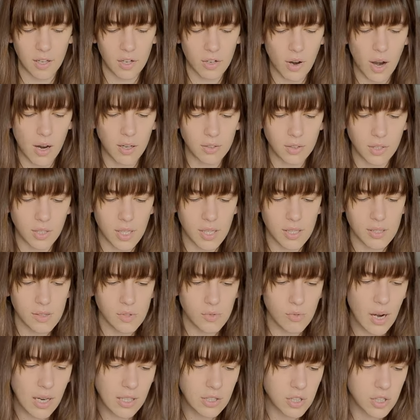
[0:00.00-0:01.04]
Here are the
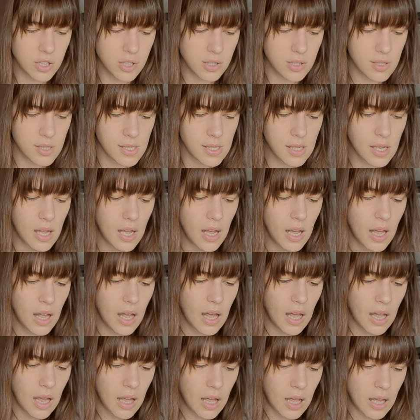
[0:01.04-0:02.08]
instructions.
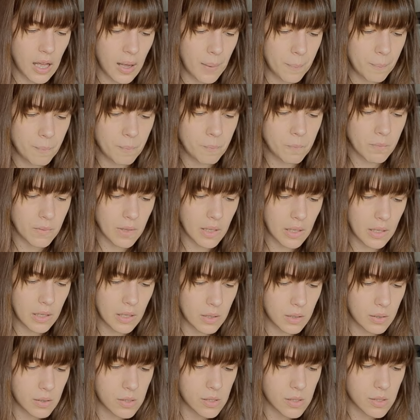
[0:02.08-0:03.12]

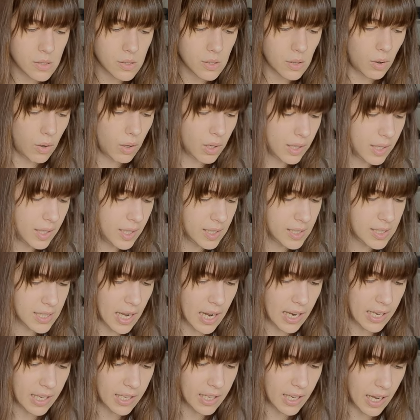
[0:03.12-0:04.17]
It's all in
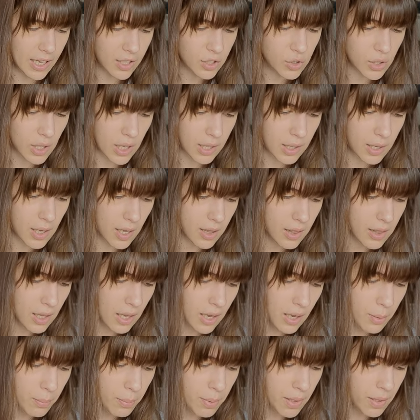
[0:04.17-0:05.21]
Italian actually, I
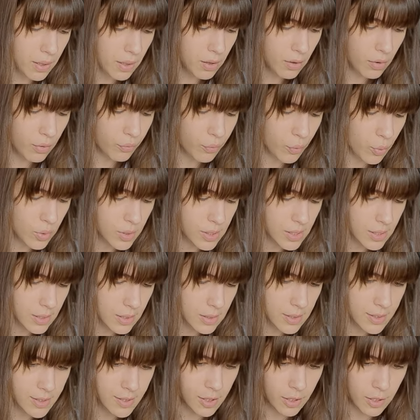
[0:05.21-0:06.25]
think, but of course
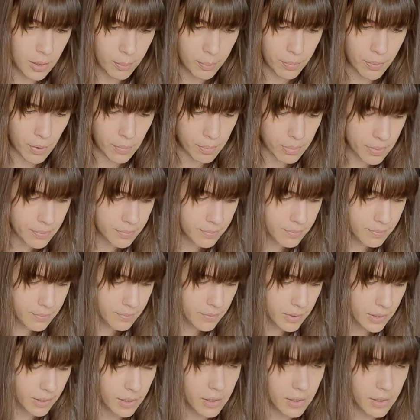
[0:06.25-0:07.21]
it's not a problem.